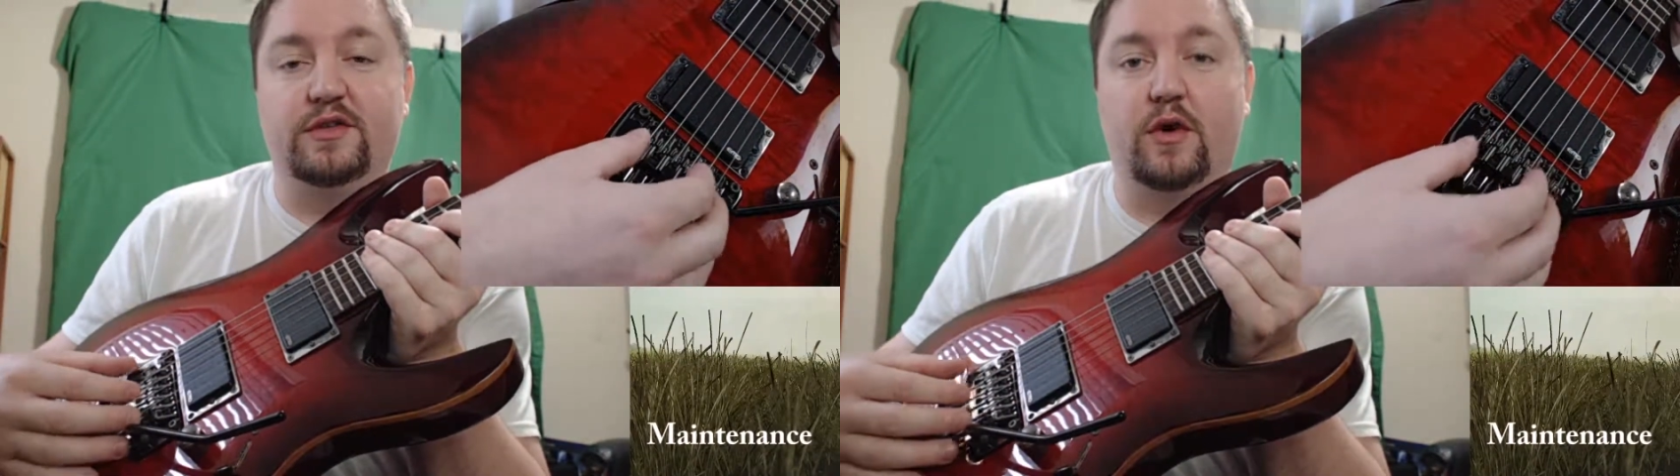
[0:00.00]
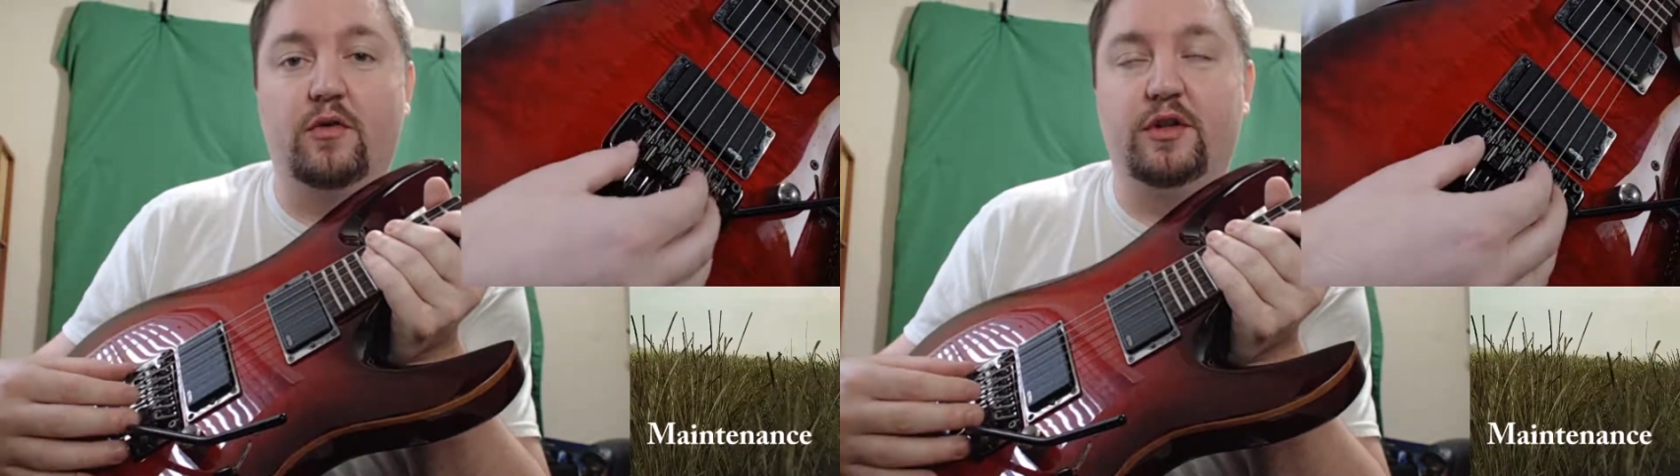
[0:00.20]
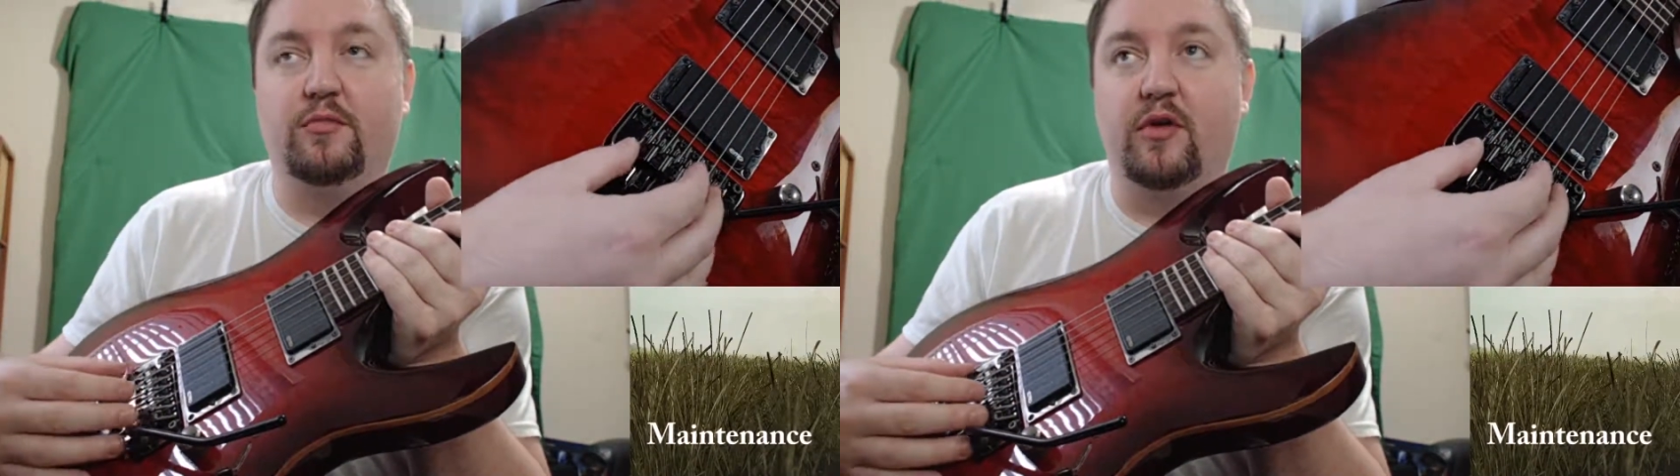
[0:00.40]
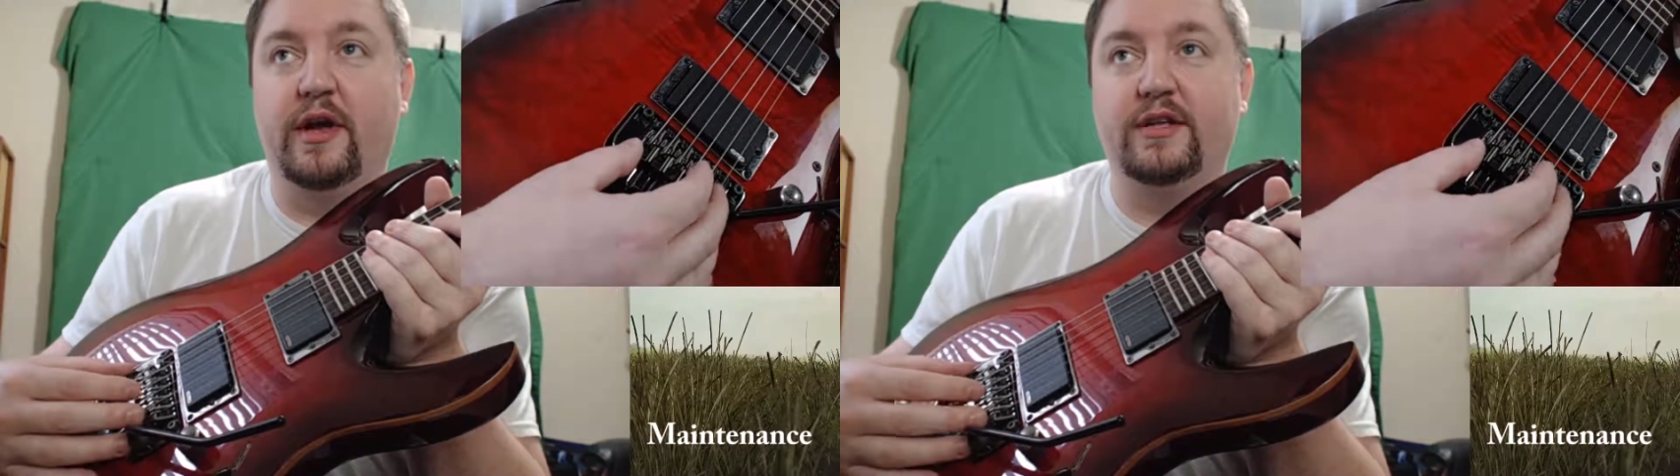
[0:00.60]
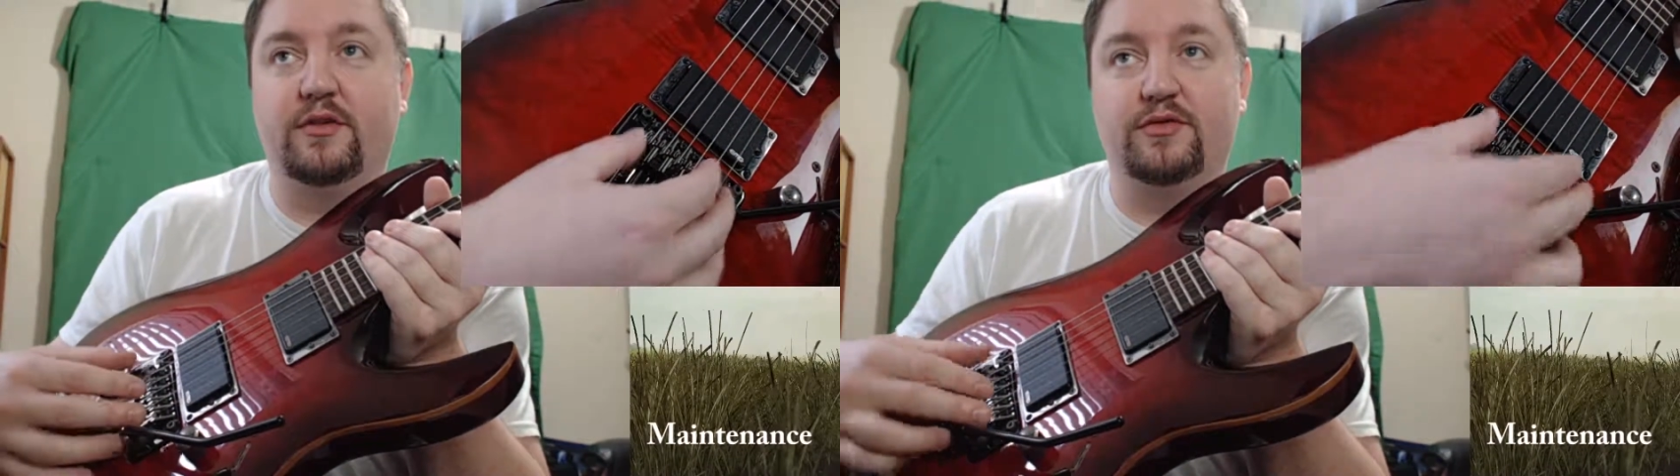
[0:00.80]
holding the
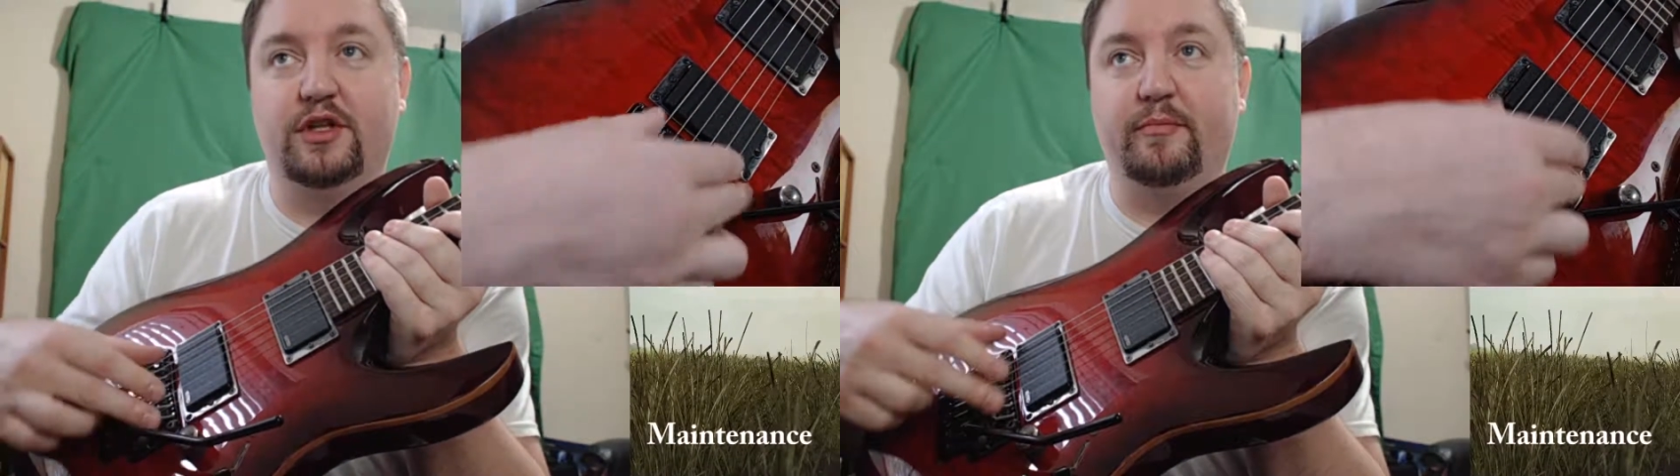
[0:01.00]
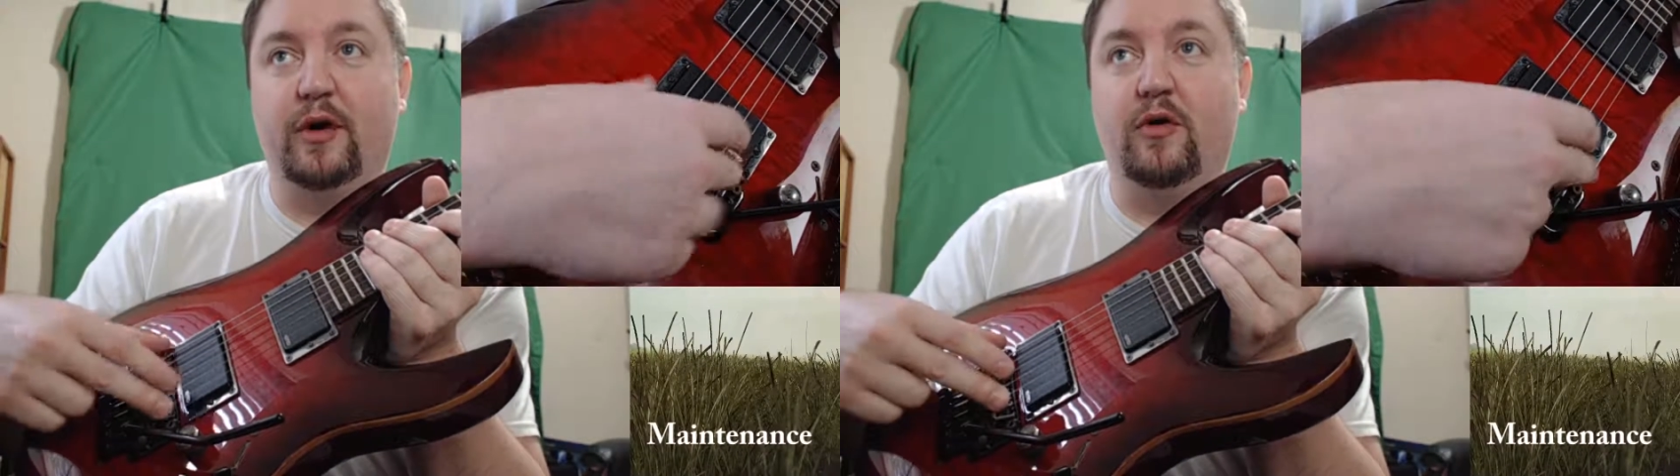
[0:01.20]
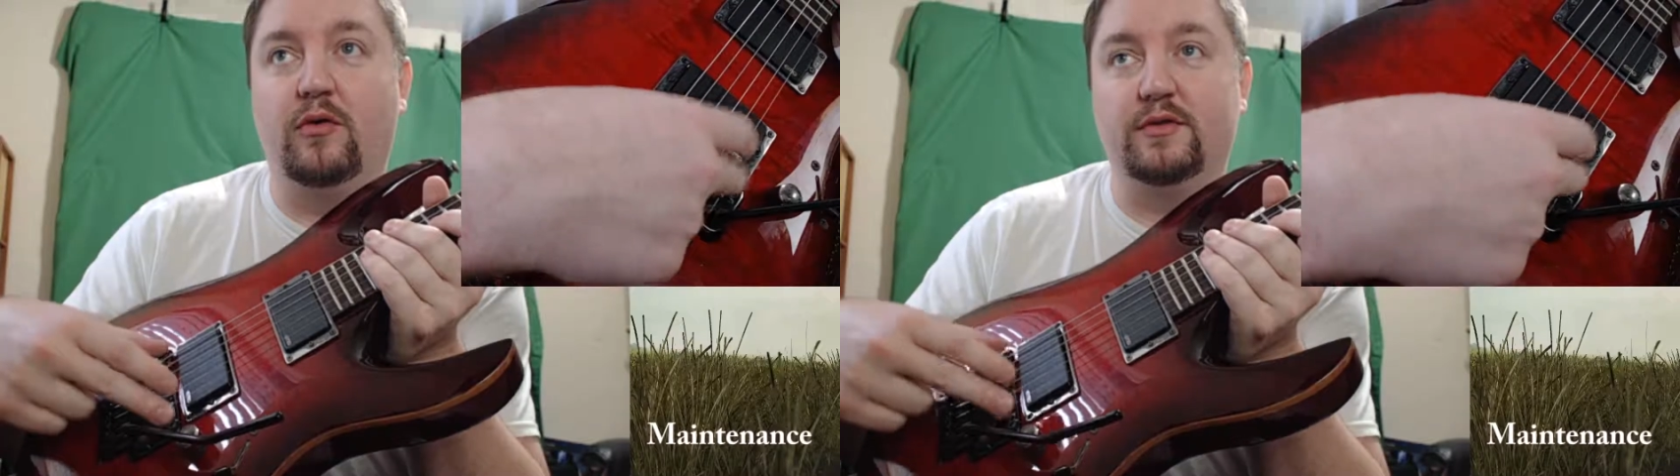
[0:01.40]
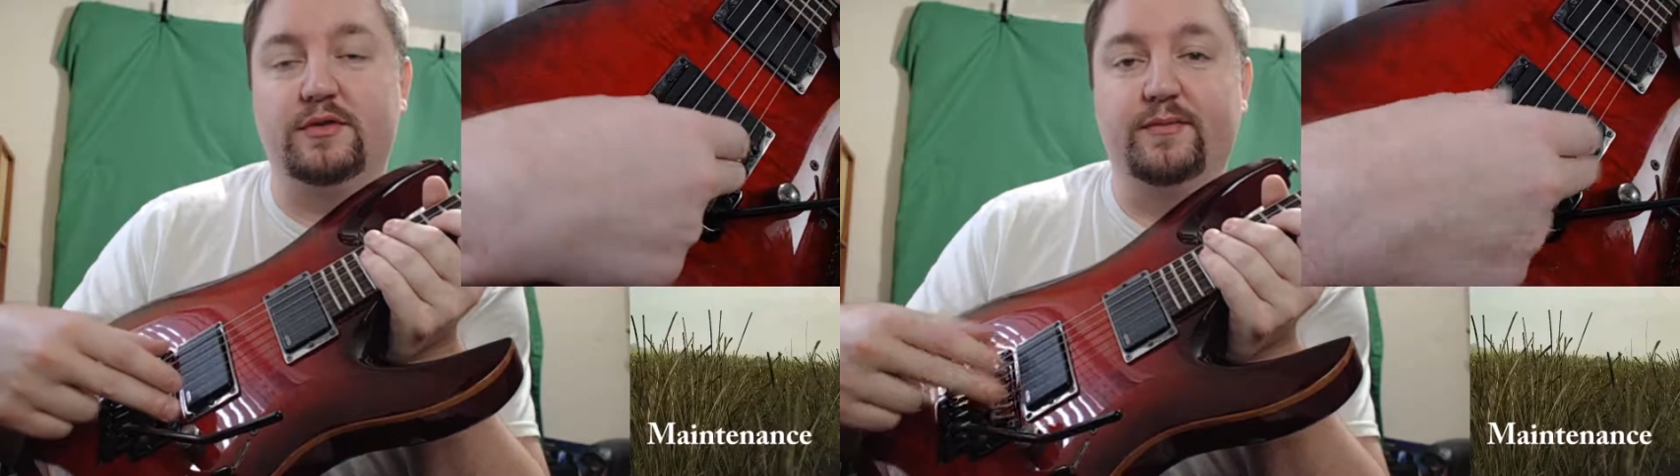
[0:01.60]
bridge onto the poles.